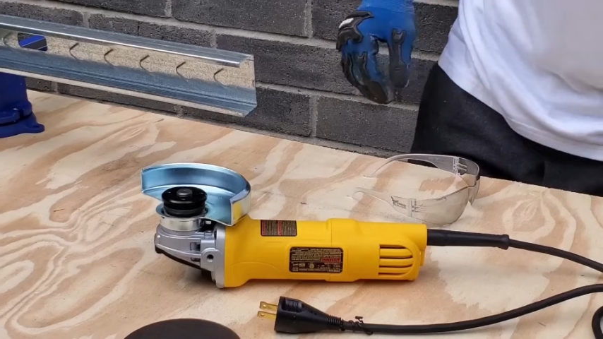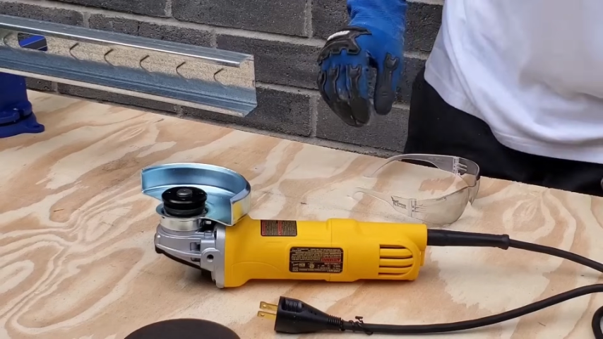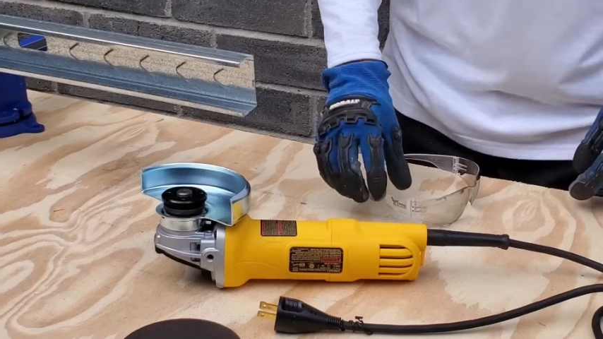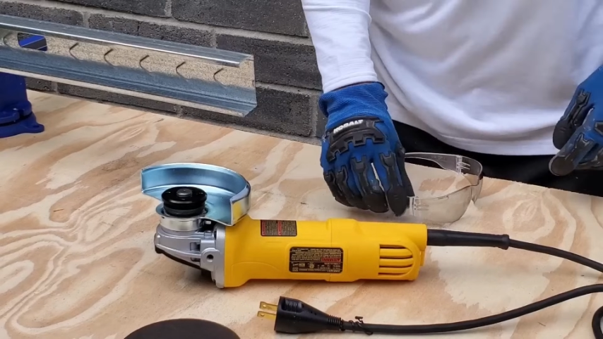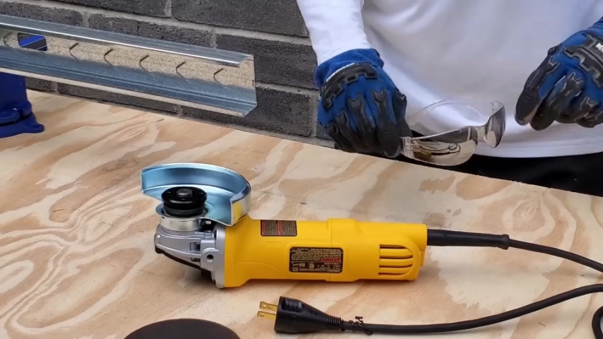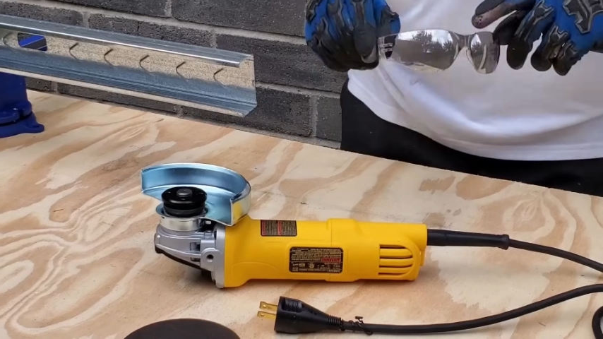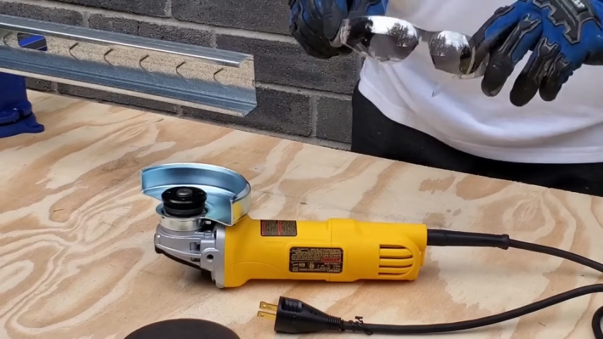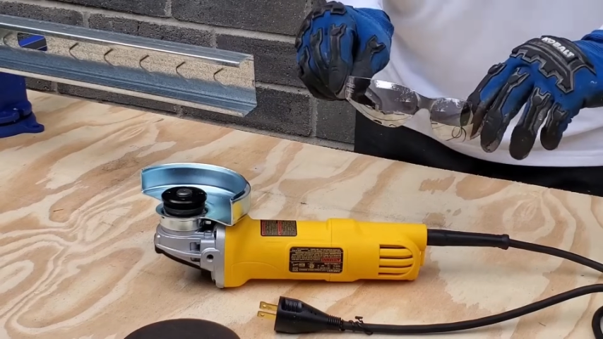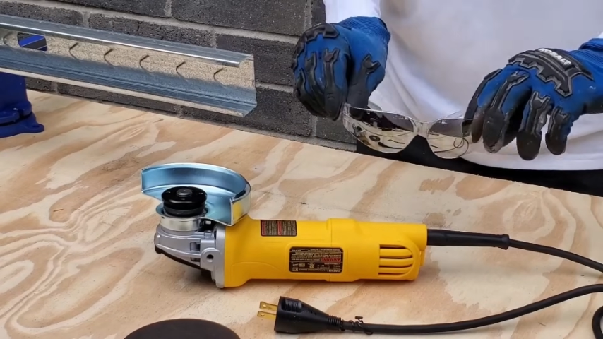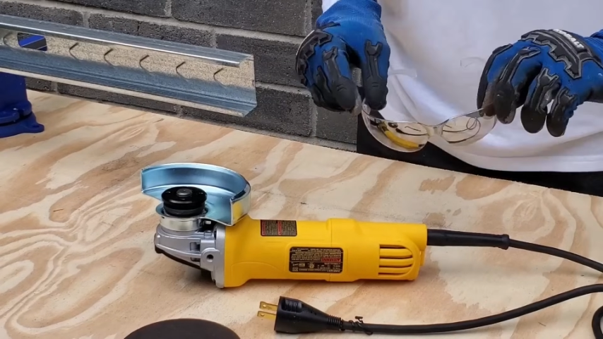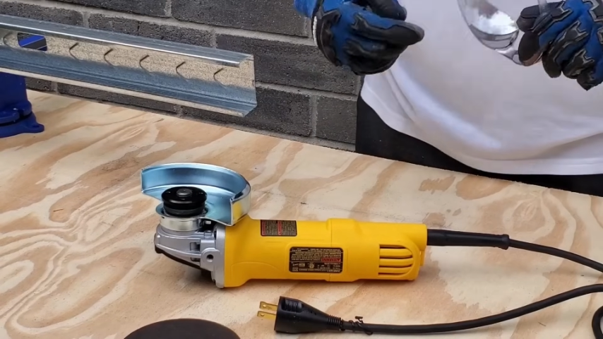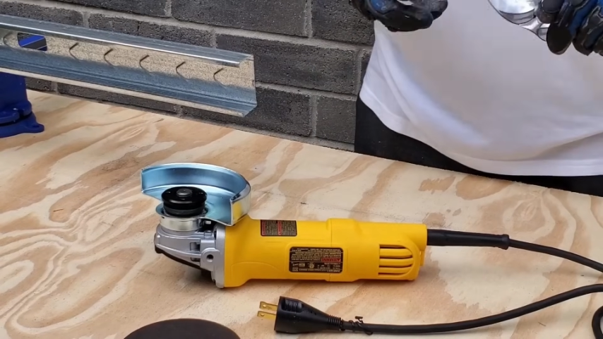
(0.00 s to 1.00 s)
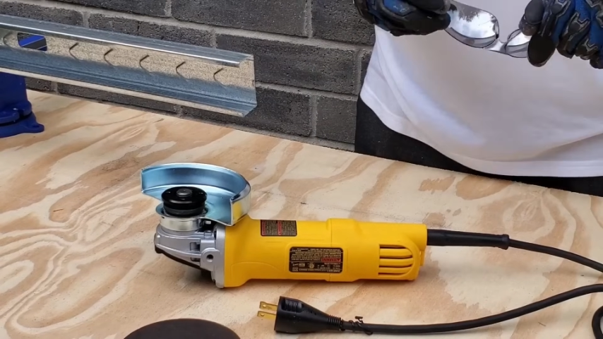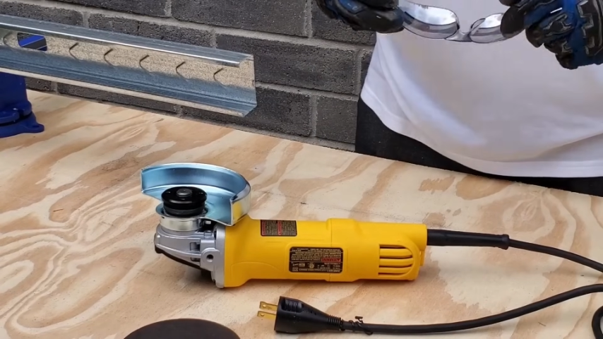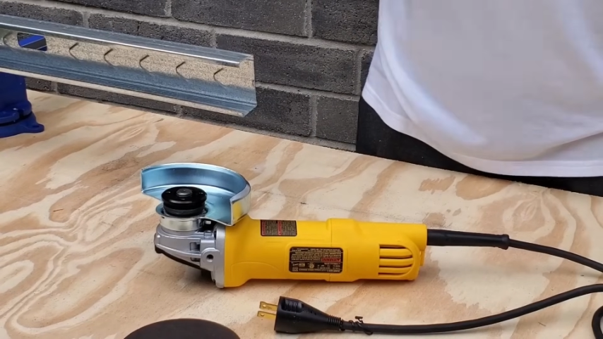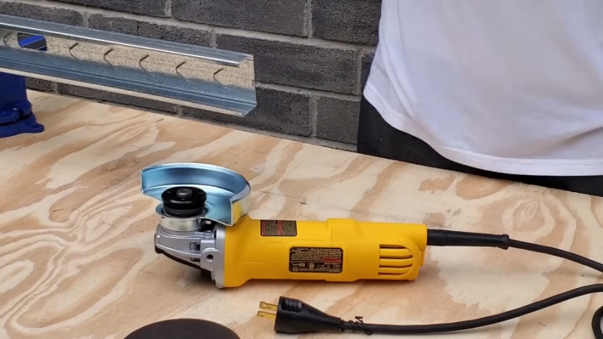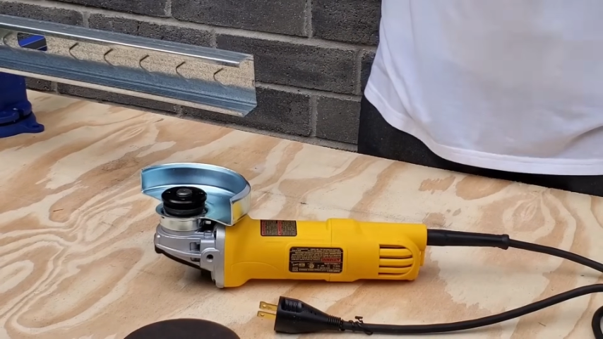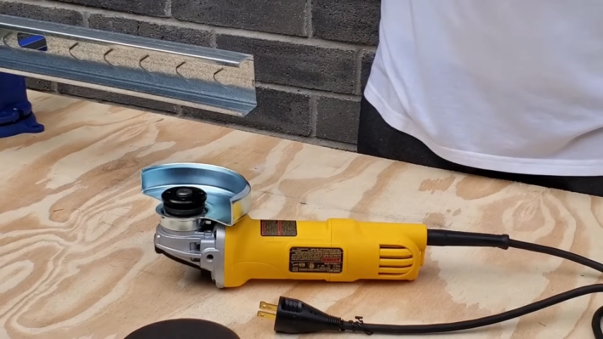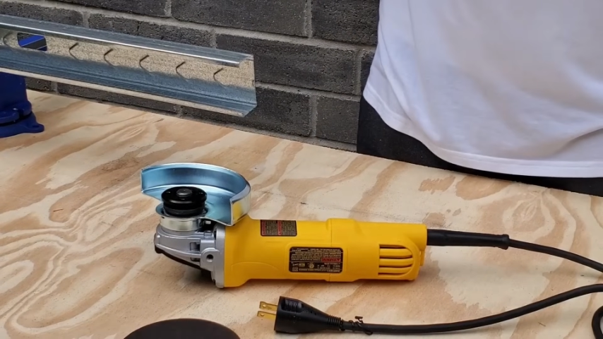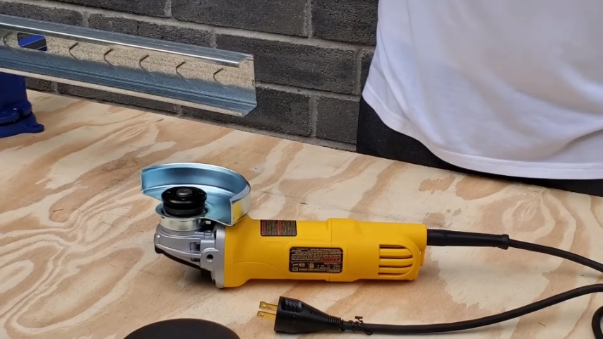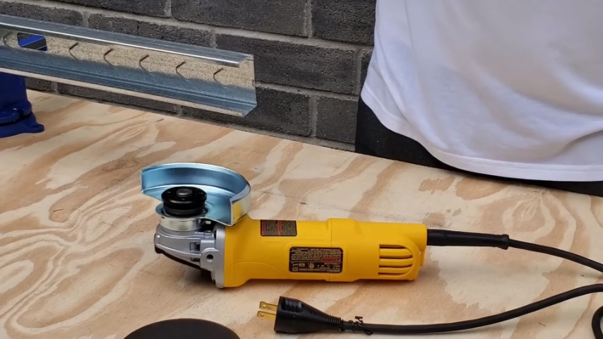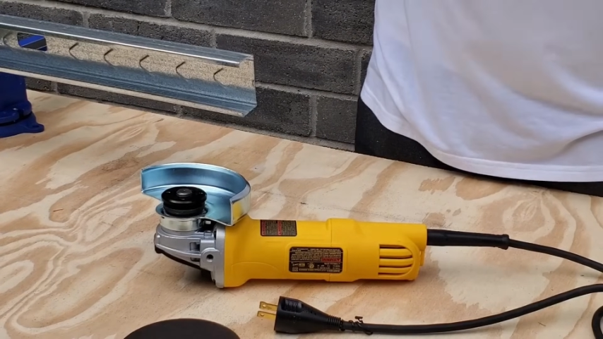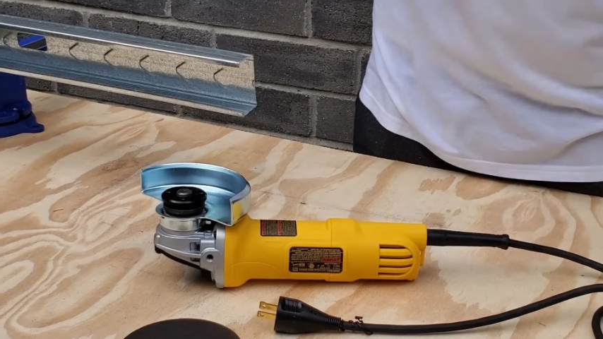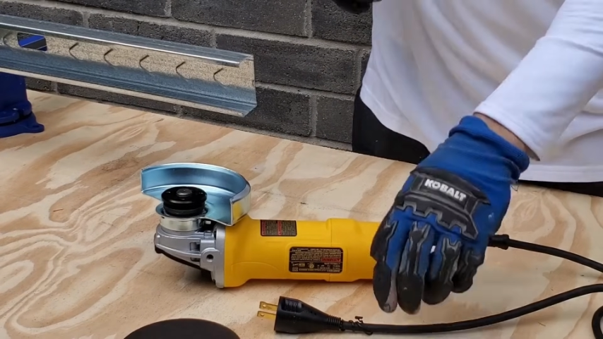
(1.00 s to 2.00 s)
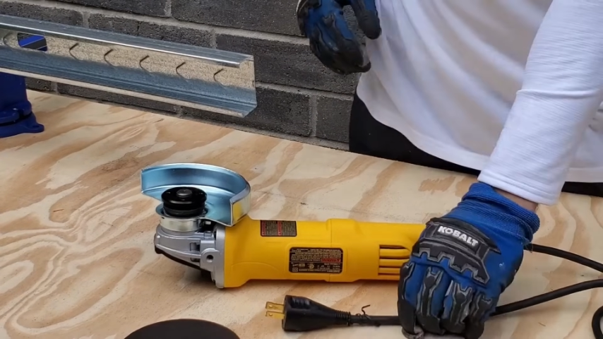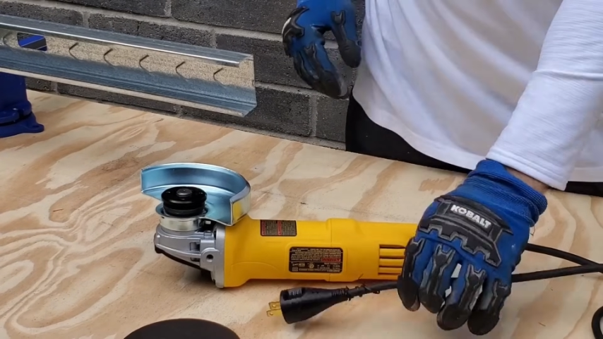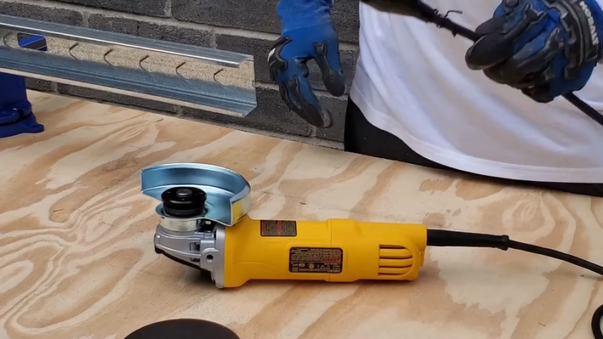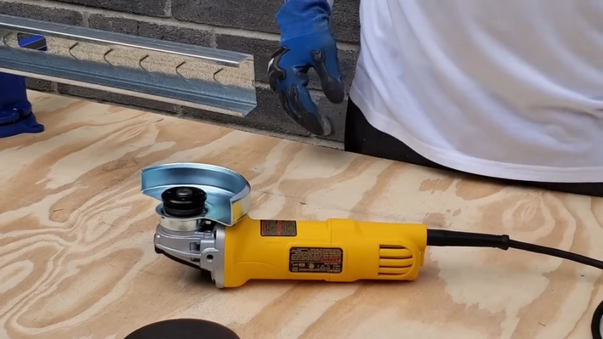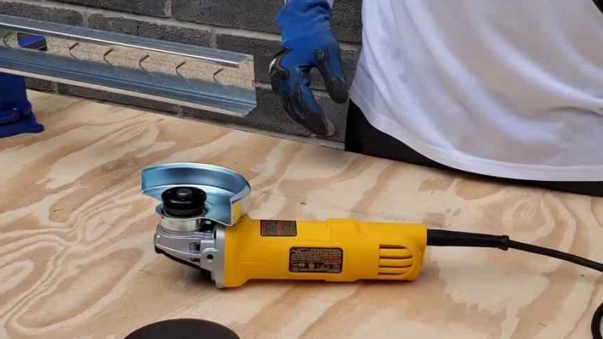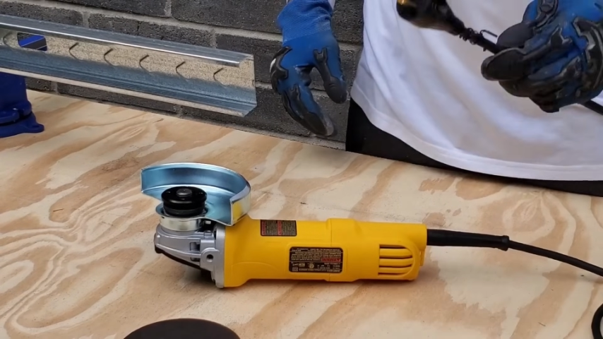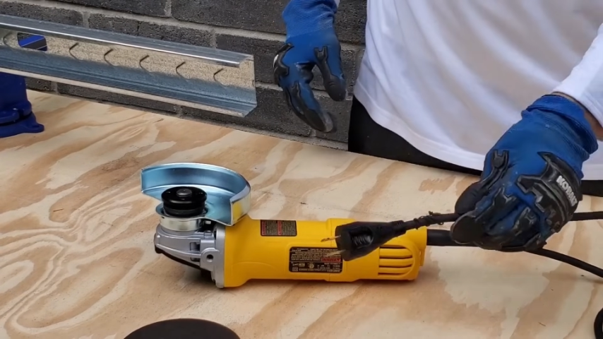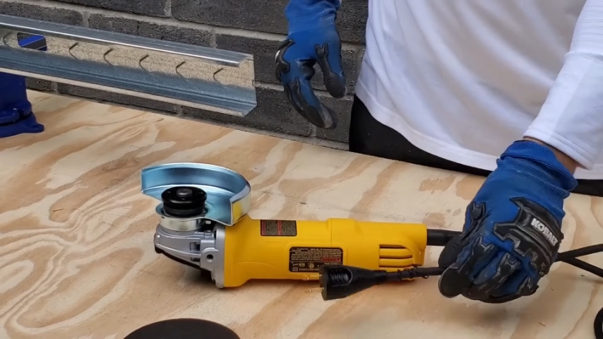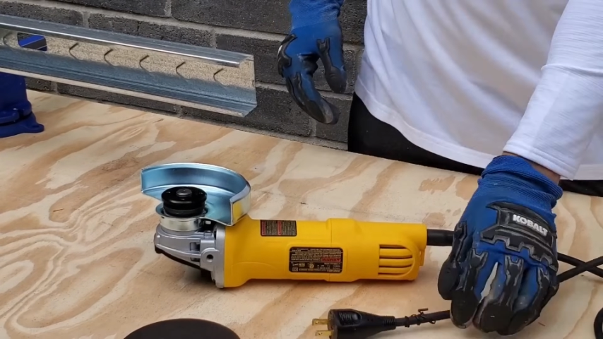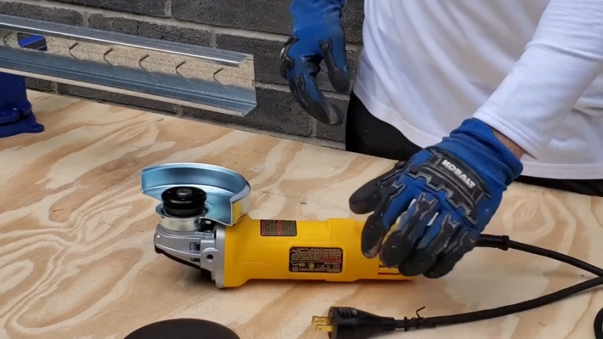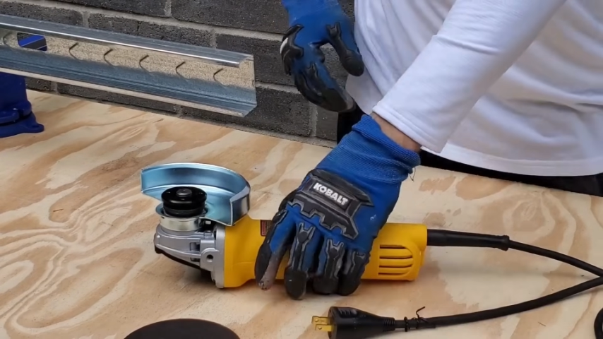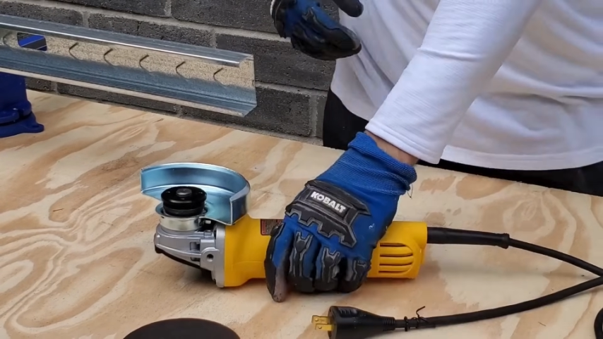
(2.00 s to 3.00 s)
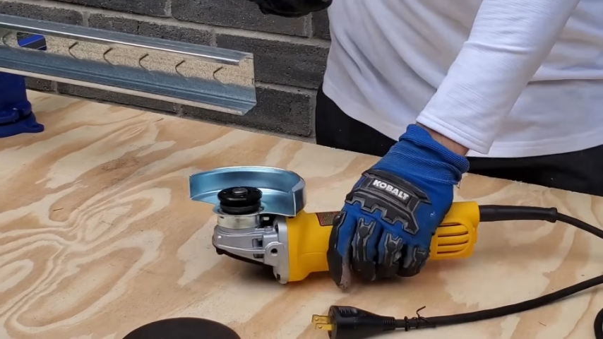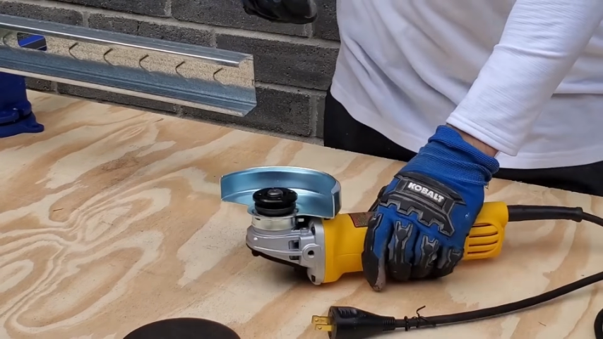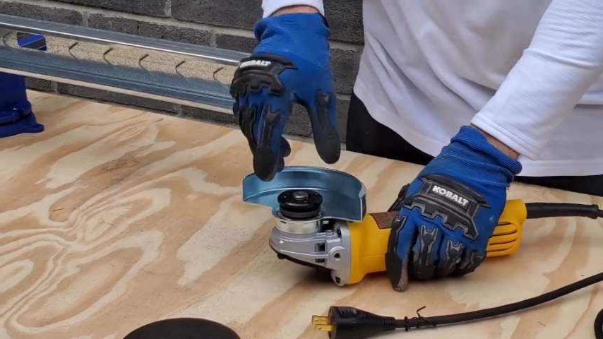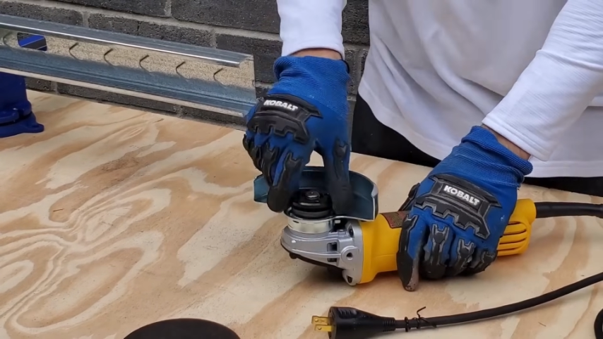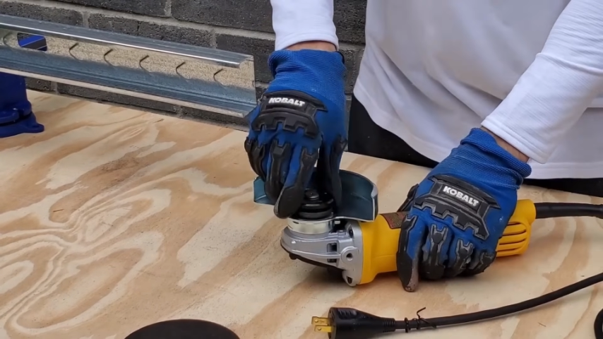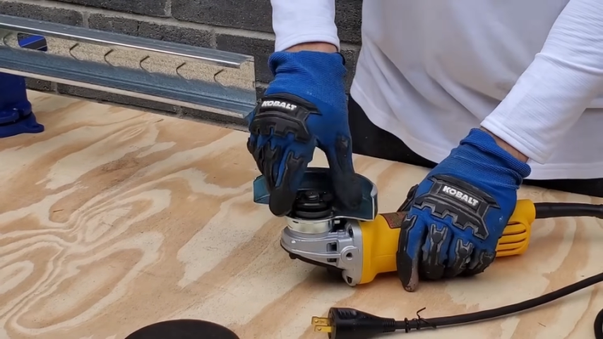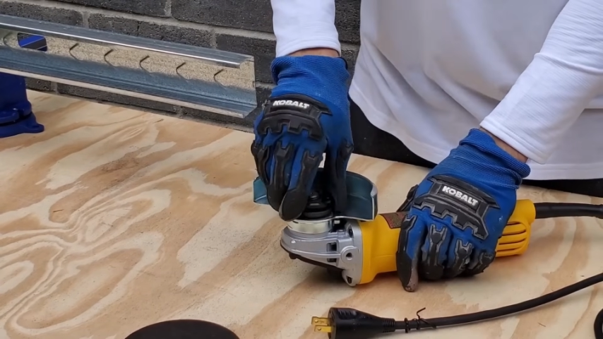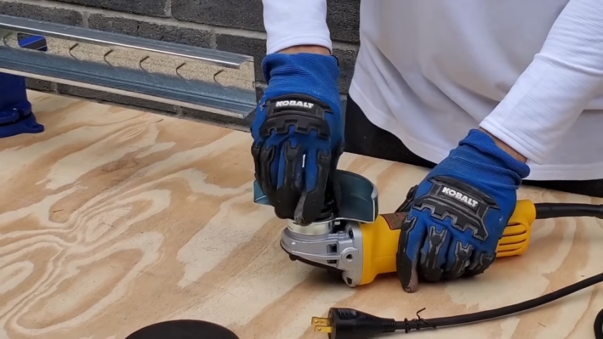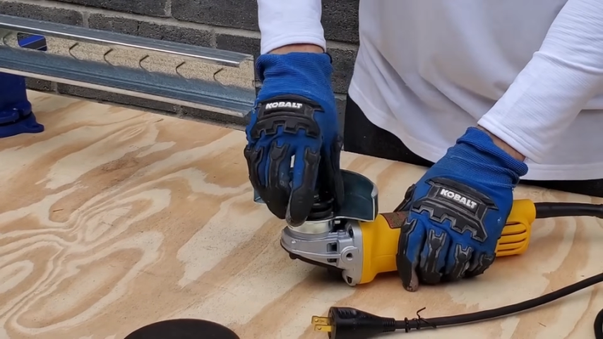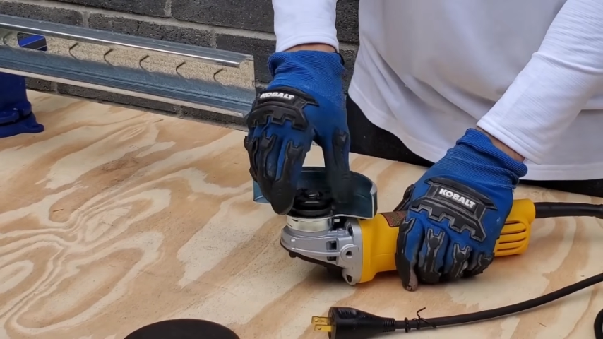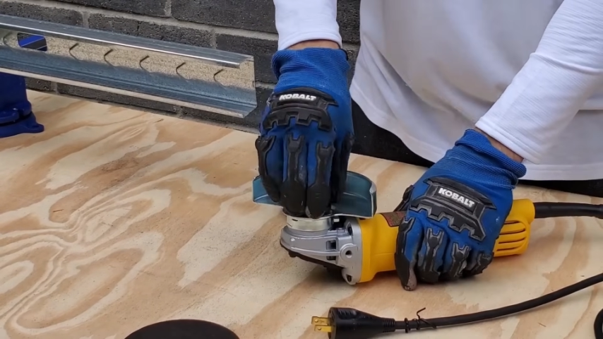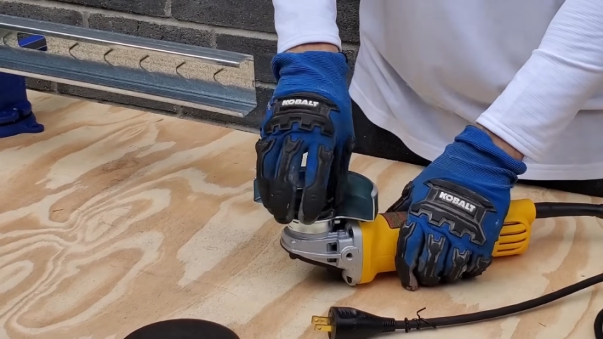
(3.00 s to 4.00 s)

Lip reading: No face is visible, so there are no lips to read.